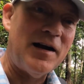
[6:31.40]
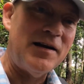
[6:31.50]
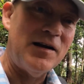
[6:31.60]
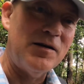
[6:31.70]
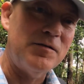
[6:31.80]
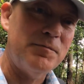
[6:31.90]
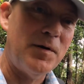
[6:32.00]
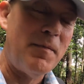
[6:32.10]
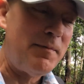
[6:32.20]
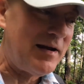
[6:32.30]
know.
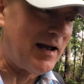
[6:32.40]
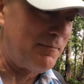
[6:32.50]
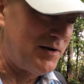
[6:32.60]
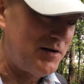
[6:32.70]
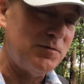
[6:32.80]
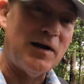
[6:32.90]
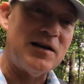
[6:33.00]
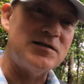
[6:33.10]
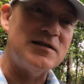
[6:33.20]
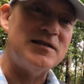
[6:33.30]
But maybe Kathmandu will
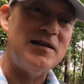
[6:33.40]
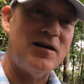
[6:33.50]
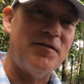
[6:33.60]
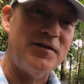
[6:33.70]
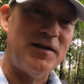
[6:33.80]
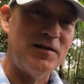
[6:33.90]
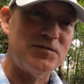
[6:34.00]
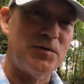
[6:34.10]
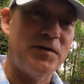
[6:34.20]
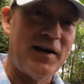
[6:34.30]
actually see our
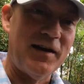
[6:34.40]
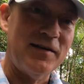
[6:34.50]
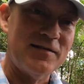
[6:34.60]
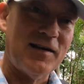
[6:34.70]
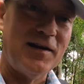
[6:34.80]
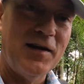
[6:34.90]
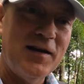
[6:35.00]
videos one day and say,